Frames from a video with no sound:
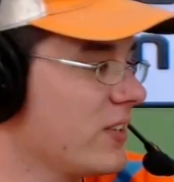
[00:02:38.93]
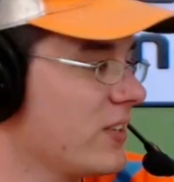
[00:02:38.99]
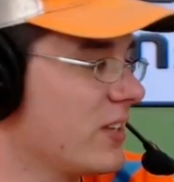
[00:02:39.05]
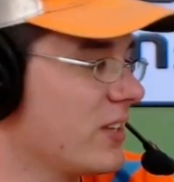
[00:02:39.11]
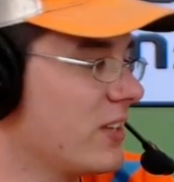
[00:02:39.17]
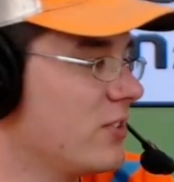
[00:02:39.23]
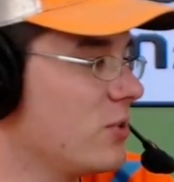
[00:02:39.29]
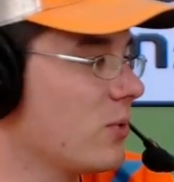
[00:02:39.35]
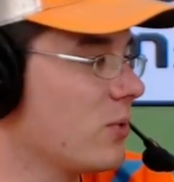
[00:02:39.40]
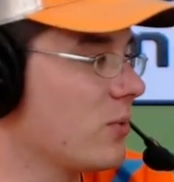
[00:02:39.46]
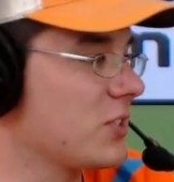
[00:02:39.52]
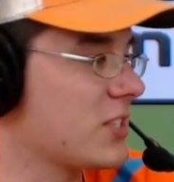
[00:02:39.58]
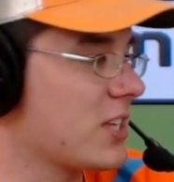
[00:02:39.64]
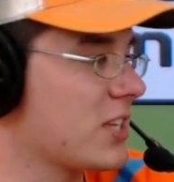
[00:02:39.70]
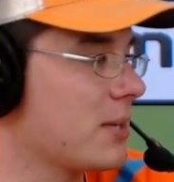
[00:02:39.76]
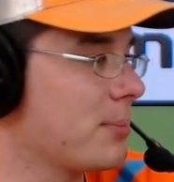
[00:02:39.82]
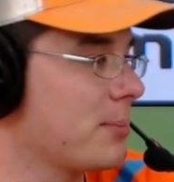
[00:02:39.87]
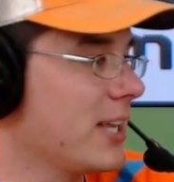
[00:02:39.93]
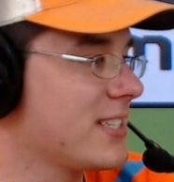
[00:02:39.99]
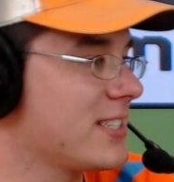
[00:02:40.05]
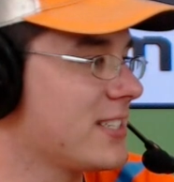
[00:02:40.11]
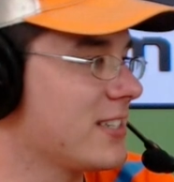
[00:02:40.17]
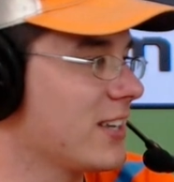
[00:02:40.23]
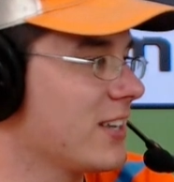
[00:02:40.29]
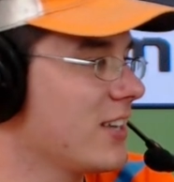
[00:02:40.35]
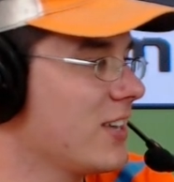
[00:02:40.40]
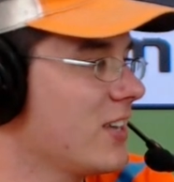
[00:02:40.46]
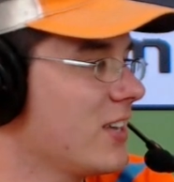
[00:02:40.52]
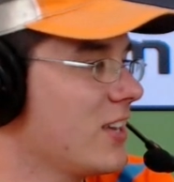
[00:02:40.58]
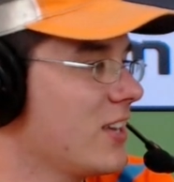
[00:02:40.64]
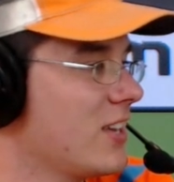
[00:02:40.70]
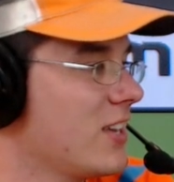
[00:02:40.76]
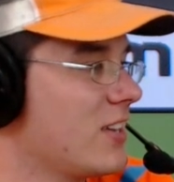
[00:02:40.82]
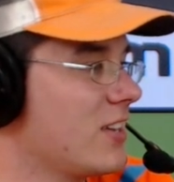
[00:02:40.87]
the newer one's kind of plastic.
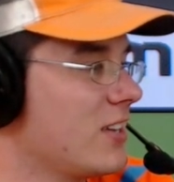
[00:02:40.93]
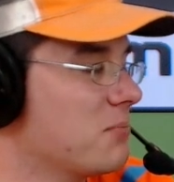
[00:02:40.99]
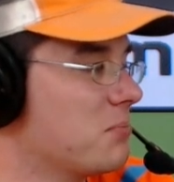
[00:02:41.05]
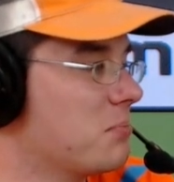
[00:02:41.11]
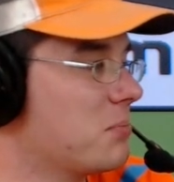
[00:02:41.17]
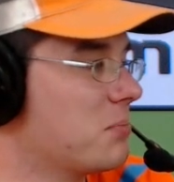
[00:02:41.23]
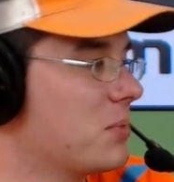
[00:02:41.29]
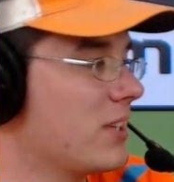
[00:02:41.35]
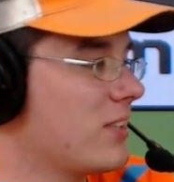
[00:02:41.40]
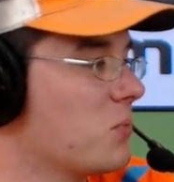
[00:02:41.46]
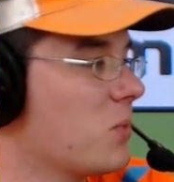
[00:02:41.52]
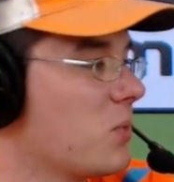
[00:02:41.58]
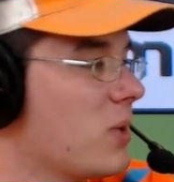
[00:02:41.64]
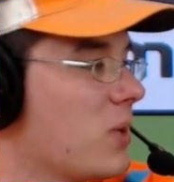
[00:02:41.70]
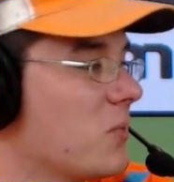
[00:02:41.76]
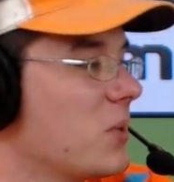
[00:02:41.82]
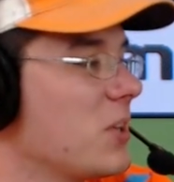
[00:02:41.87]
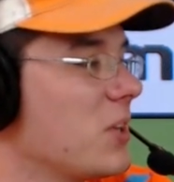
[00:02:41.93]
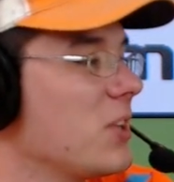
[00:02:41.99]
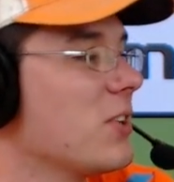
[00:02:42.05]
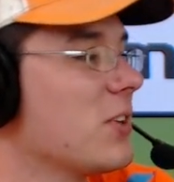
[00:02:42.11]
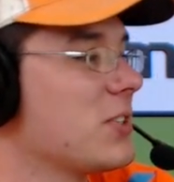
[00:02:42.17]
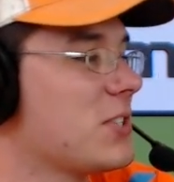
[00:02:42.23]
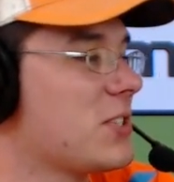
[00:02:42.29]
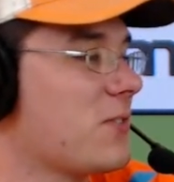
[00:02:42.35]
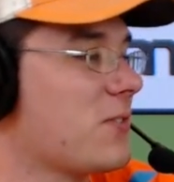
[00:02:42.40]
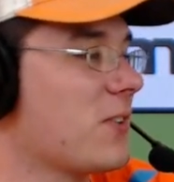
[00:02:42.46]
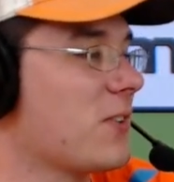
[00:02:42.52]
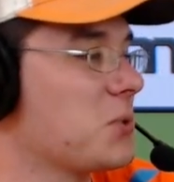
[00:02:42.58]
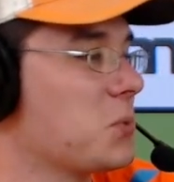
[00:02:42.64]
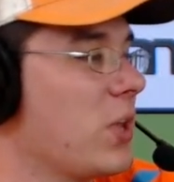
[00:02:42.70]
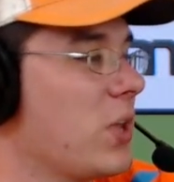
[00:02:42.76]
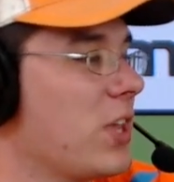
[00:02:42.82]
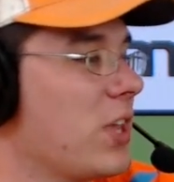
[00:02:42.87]
But what do you notice as far as
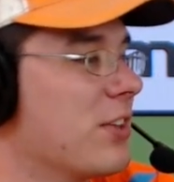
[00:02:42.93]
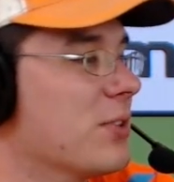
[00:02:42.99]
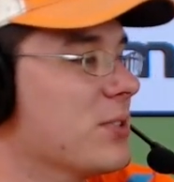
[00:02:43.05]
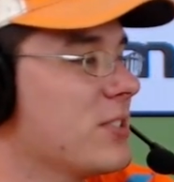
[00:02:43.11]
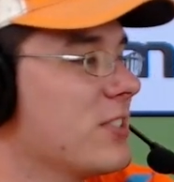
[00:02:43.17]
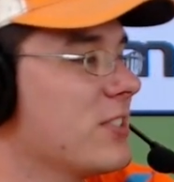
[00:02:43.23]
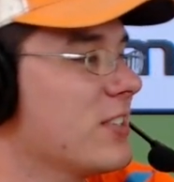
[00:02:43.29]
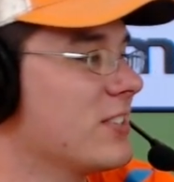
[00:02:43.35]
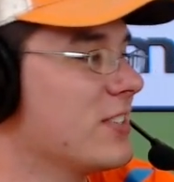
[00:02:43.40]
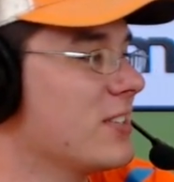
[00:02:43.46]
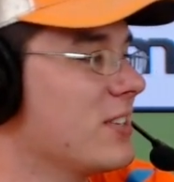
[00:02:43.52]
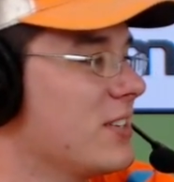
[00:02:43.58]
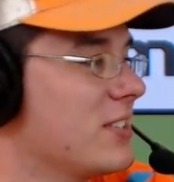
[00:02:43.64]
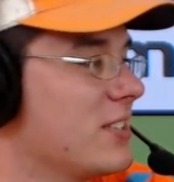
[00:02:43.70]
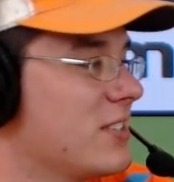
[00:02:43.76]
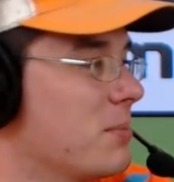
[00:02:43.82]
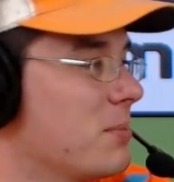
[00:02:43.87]
weight goes? Is it a big